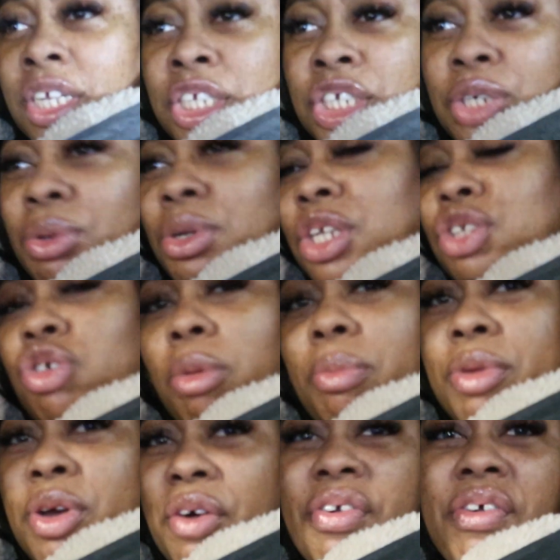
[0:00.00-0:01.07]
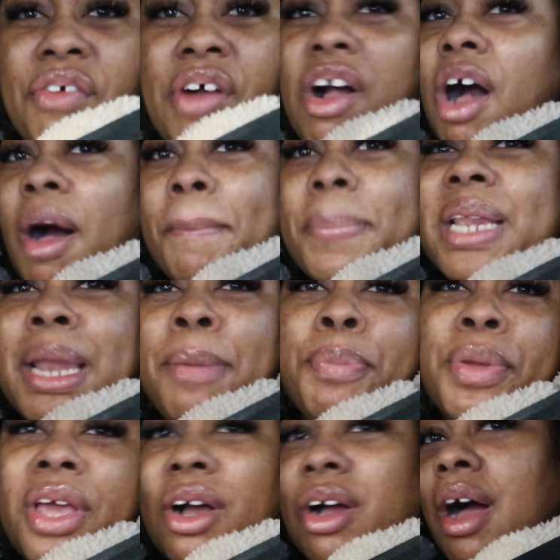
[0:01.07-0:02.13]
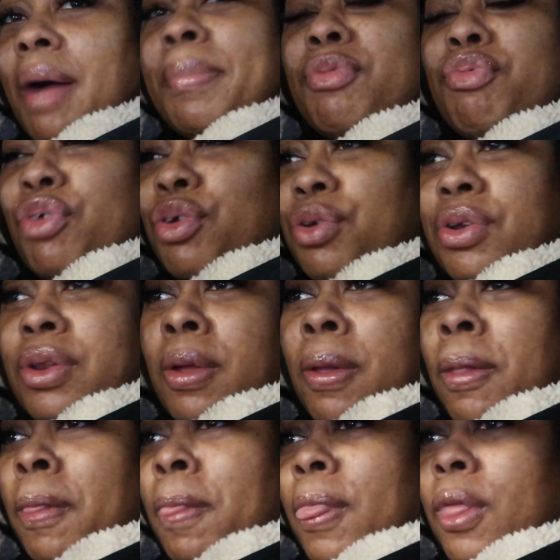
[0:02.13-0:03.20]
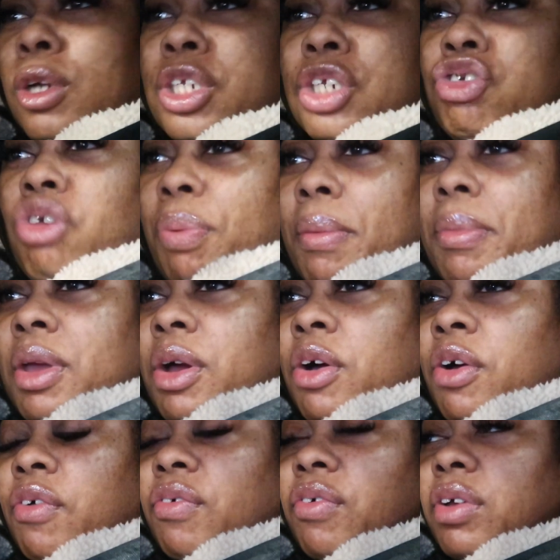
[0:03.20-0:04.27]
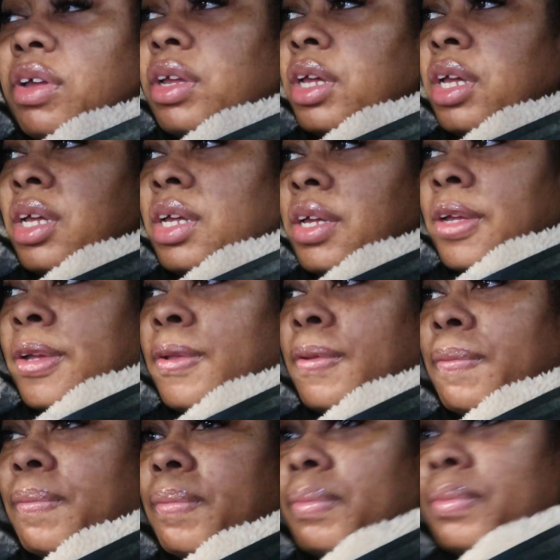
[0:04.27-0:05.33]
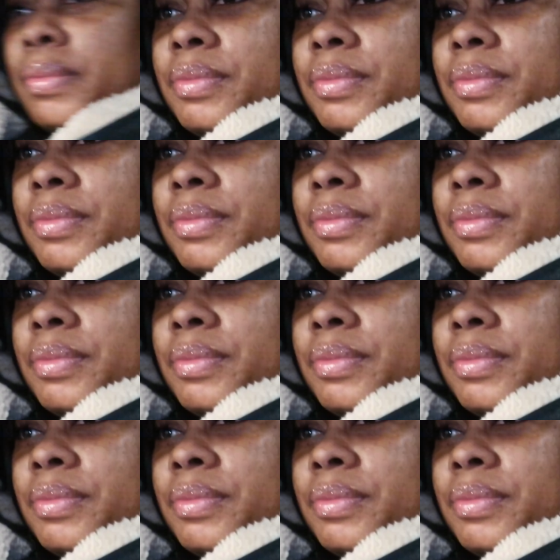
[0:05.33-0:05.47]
she wanna drop me off. I can't be lippy. I can't be rude, or she's dropping me off. But Tan, you're the